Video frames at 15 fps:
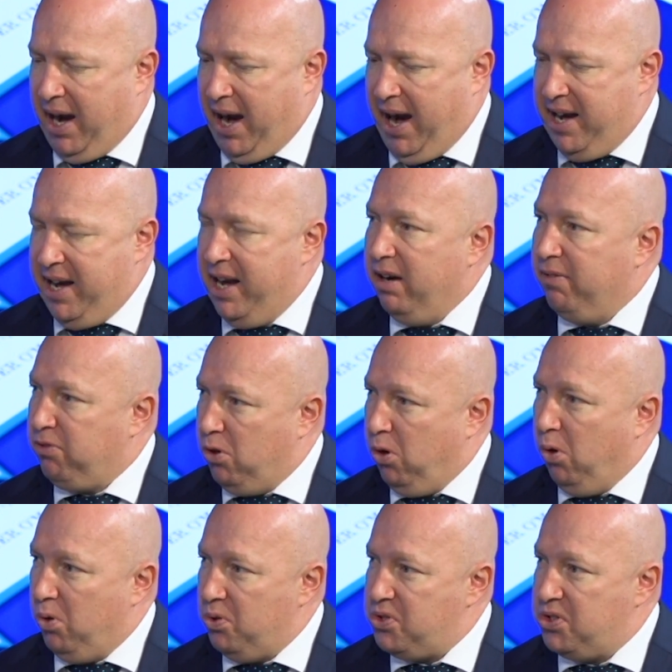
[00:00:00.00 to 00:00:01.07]
And then, of
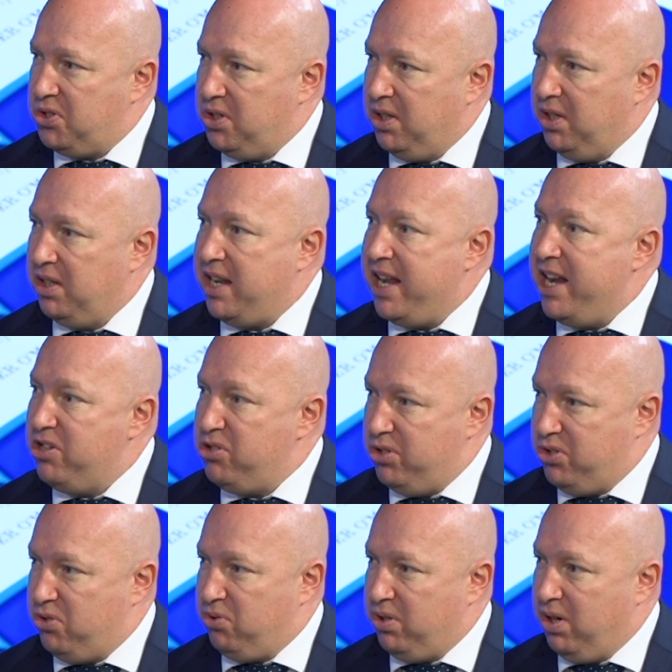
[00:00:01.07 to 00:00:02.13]
course, the
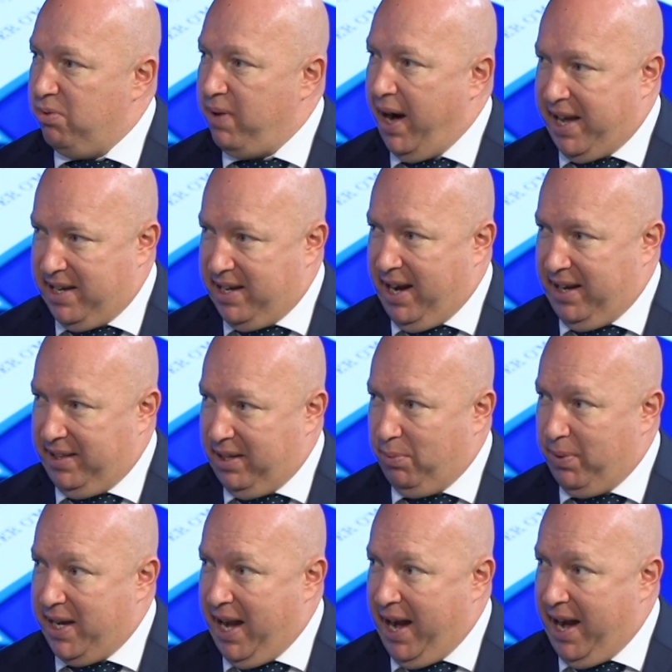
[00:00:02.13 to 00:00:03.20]
interest rate cut that
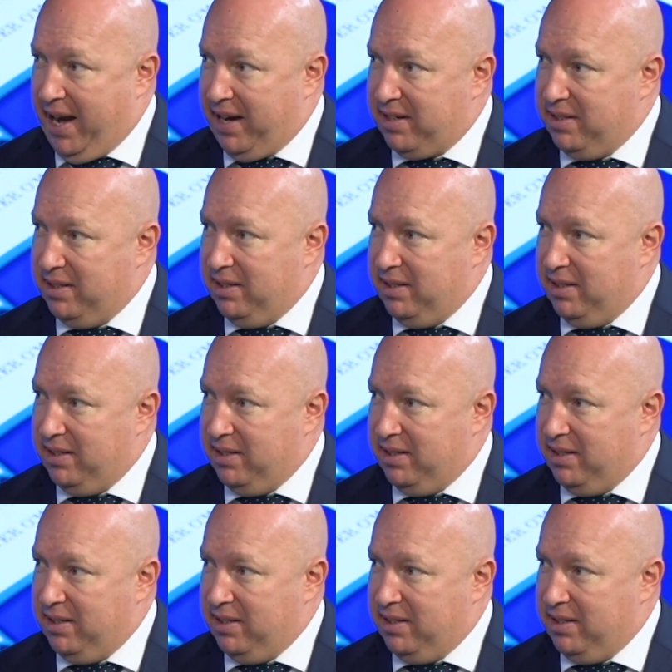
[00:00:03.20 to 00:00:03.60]
we had